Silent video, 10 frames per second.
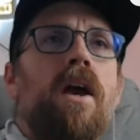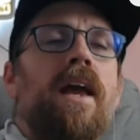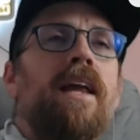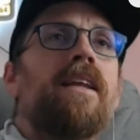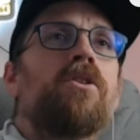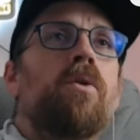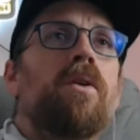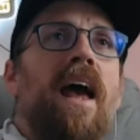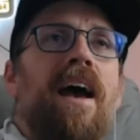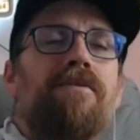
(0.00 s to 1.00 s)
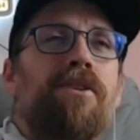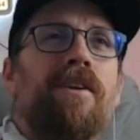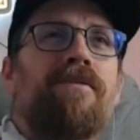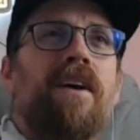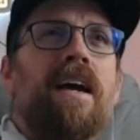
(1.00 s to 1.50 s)
in his own half,
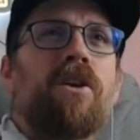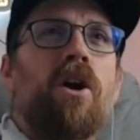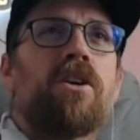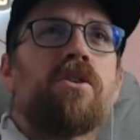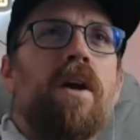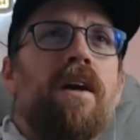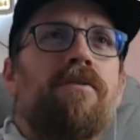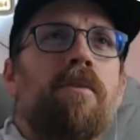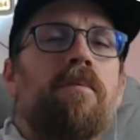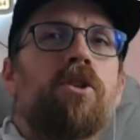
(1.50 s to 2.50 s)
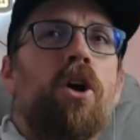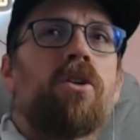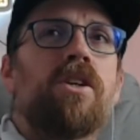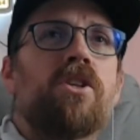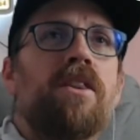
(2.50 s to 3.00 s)
35 yards away from
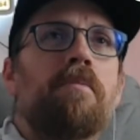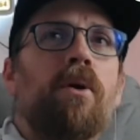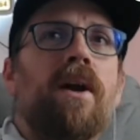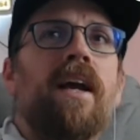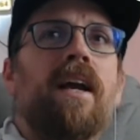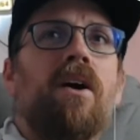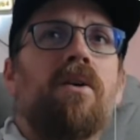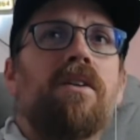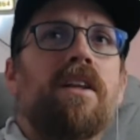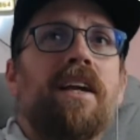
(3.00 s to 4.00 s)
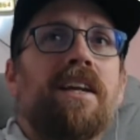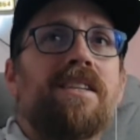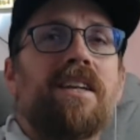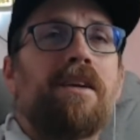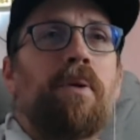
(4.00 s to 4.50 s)
Charlton's on the breakout, and the Lincoln
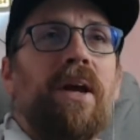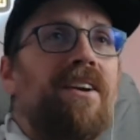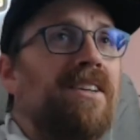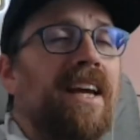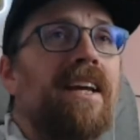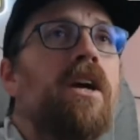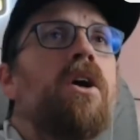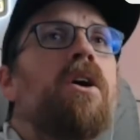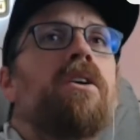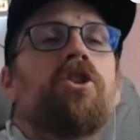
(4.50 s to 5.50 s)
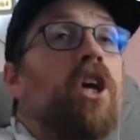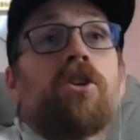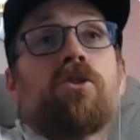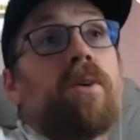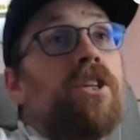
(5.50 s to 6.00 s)
City player
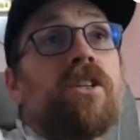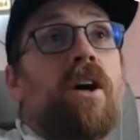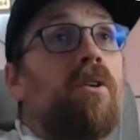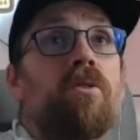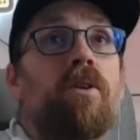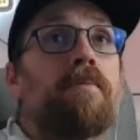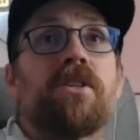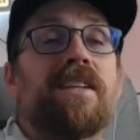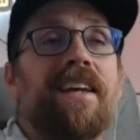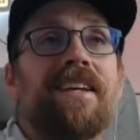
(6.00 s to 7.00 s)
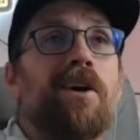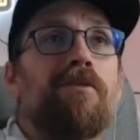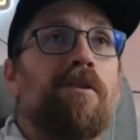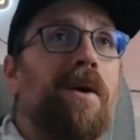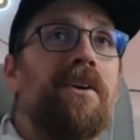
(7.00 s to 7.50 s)
just reaches out and rips his legs
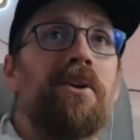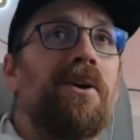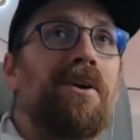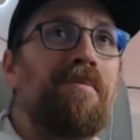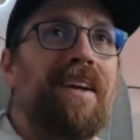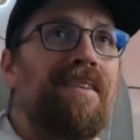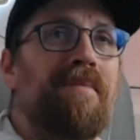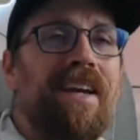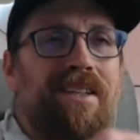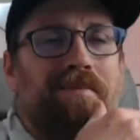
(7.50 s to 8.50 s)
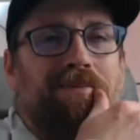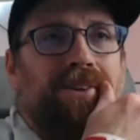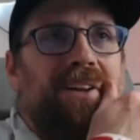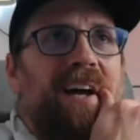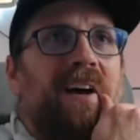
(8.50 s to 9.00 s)
out from under him and makes him
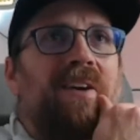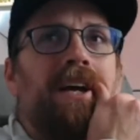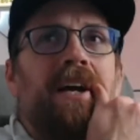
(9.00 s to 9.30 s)
fall down.